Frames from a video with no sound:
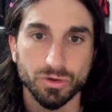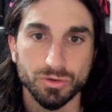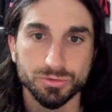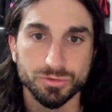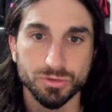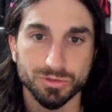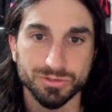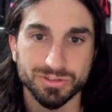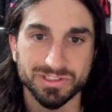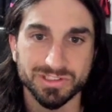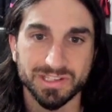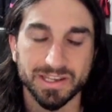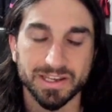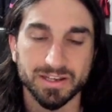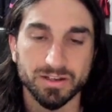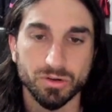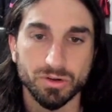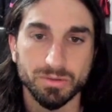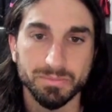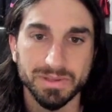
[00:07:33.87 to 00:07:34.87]
Georgia
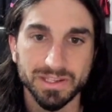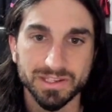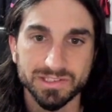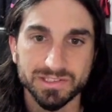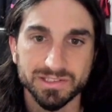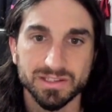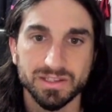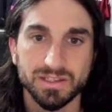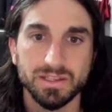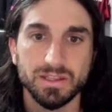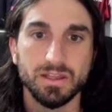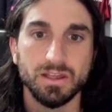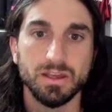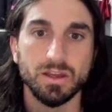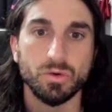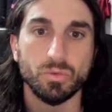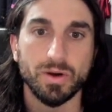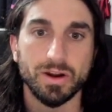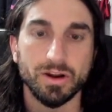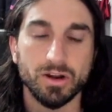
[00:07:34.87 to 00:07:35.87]
Tech, Ole Miss,
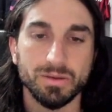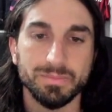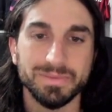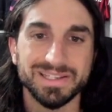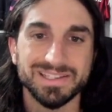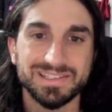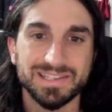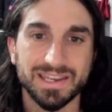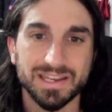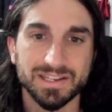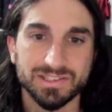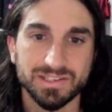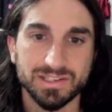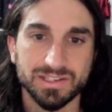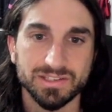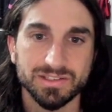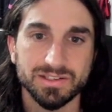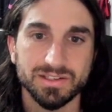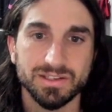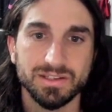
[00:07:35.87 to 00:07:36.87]
Wyoming,
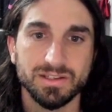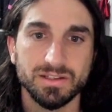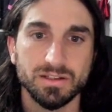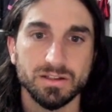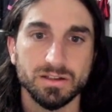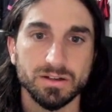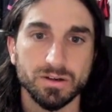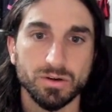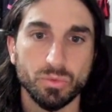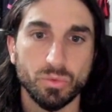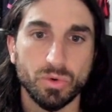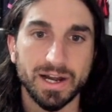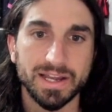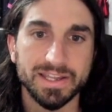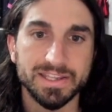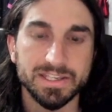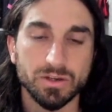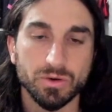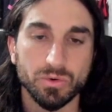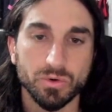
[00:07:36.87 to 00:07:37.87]
Texas,
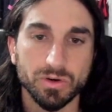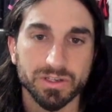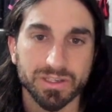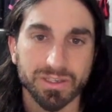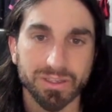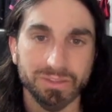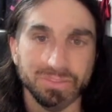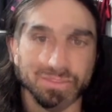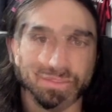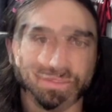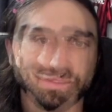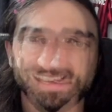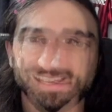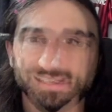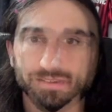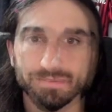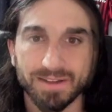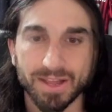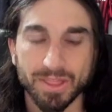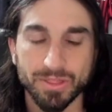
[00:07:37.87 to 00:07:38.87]
Hawaii, Oregon.
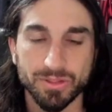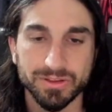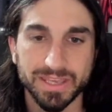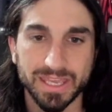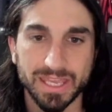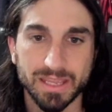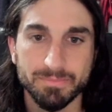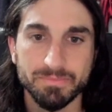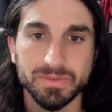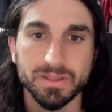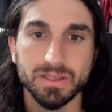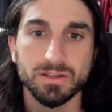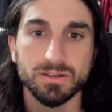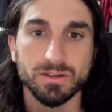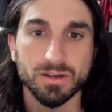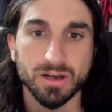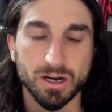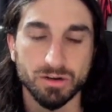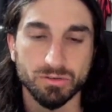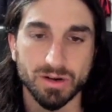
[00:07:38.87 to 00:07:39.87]
And the final game,
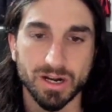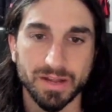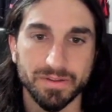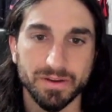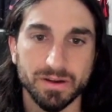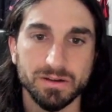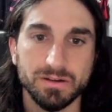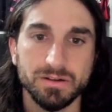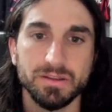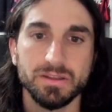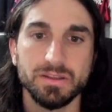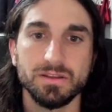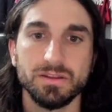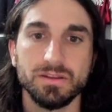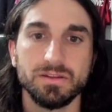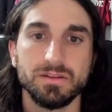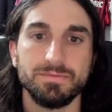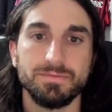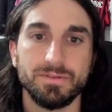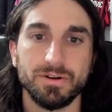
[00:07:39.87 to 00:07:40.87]
Colorado
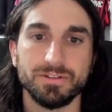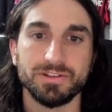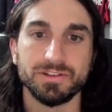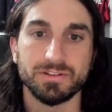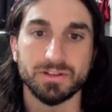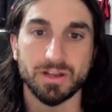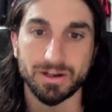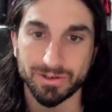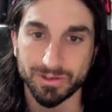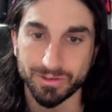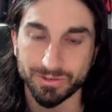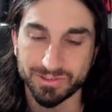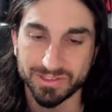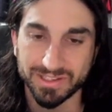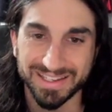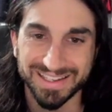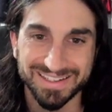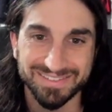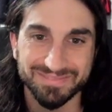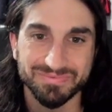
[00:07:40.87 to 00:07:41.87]
versus Colorado
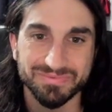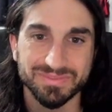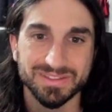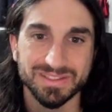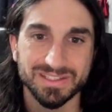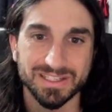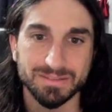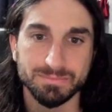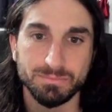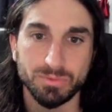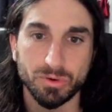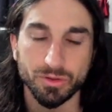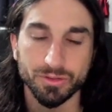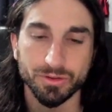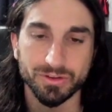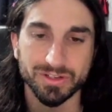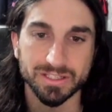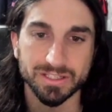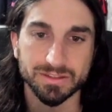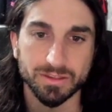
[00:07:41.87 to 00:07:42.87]
State. Can
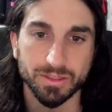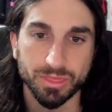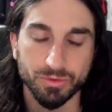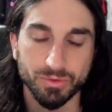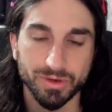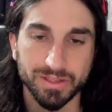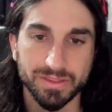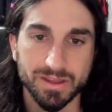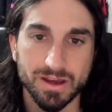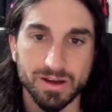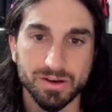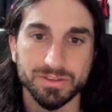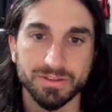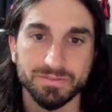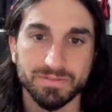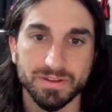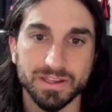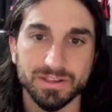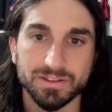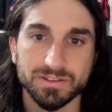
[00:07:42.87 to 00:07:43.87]
Boulder get the 3-0 to
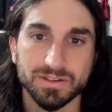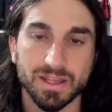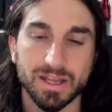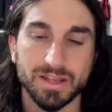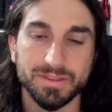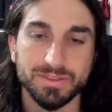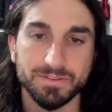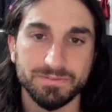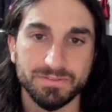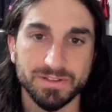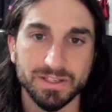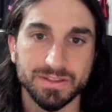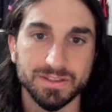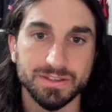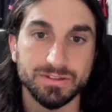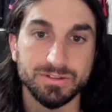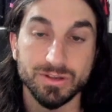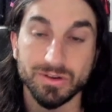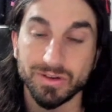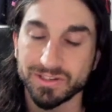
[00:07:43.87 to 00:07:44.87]
face
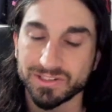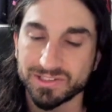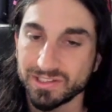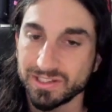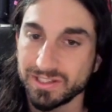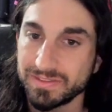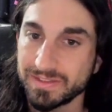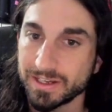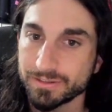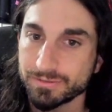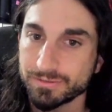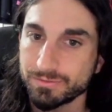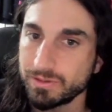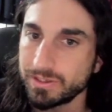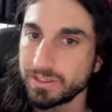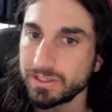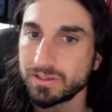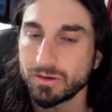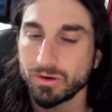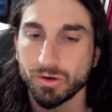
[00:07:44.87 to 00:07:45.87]
undefeated USC next
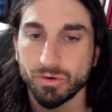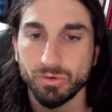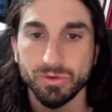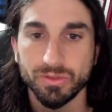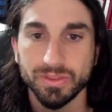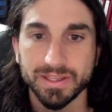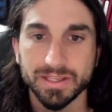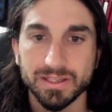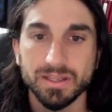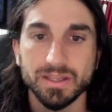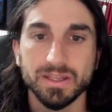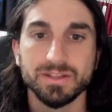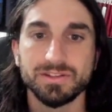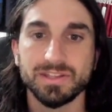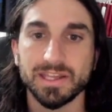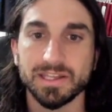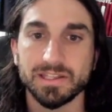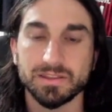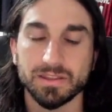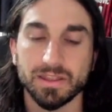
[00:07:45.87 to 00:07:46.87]
week, or will they
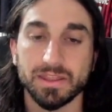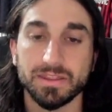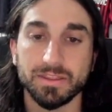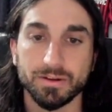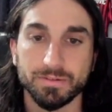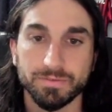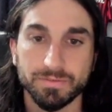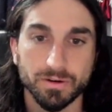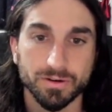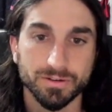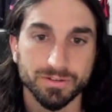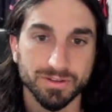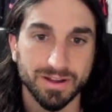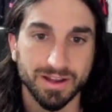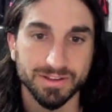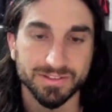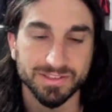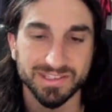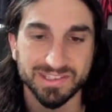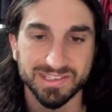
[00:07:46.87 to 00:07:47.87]
take their first
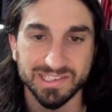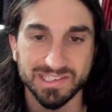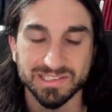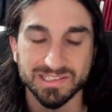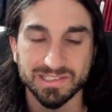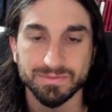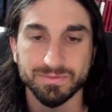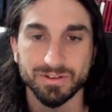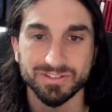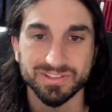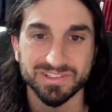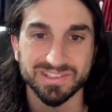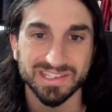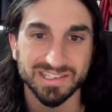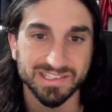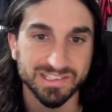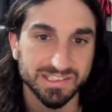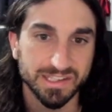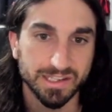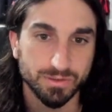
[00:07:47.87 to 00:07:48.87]
loss this season versus
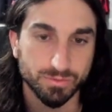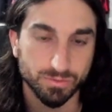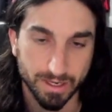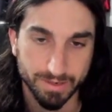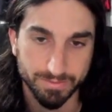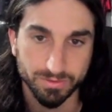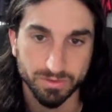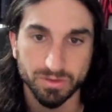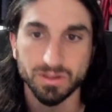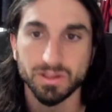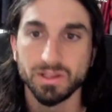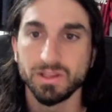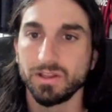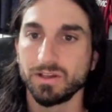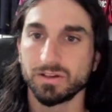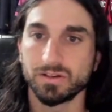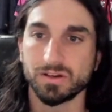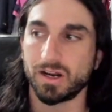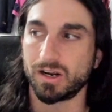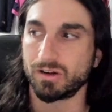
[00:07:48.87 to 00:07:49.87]
in-state rival
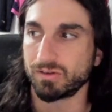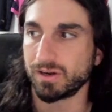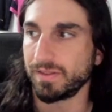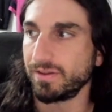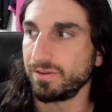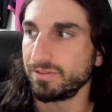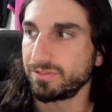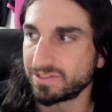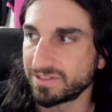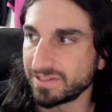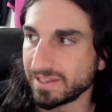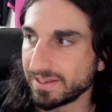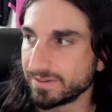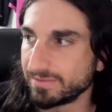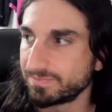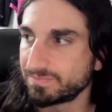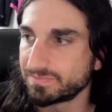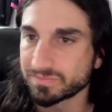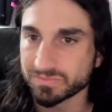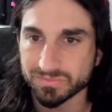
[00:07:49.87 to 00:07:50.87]
Colorado
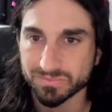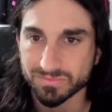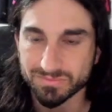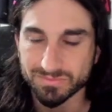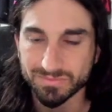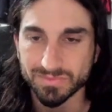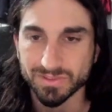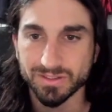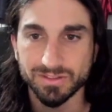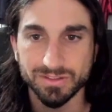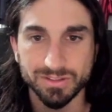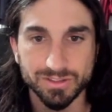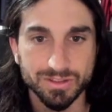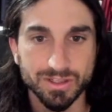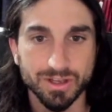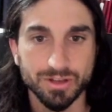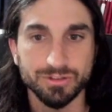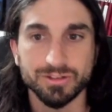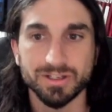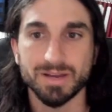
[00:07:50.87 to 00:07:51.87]
State? You
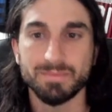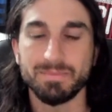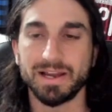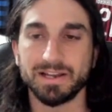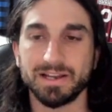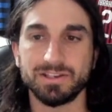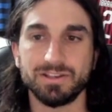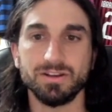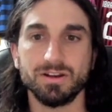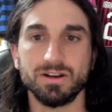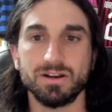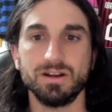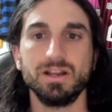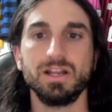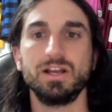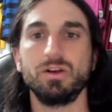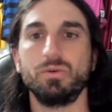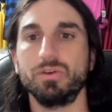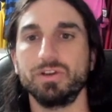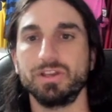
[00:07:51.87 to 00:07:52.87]
know, you come back here,
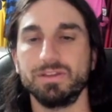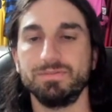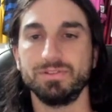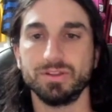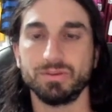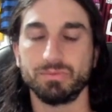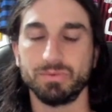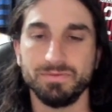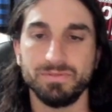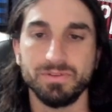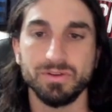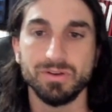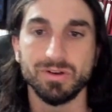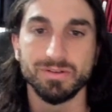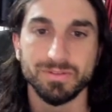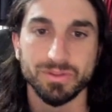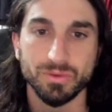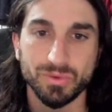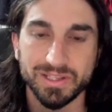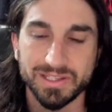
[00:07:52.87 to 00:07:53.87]
we'll give you the review
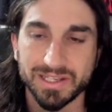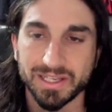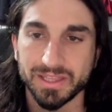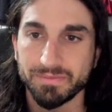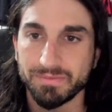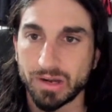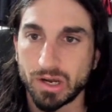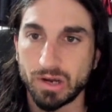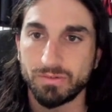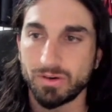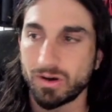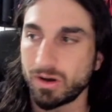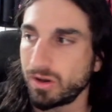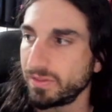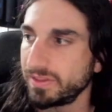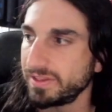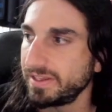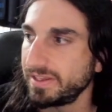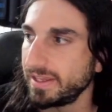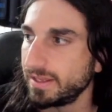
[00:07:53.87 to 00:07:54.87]
over the weekend of how
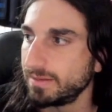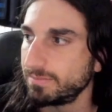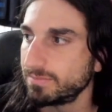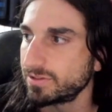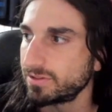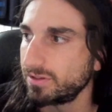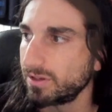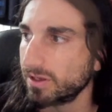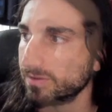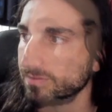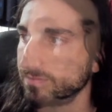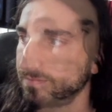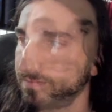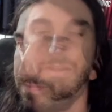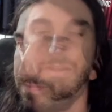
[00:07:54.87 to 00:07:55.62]
all the games go.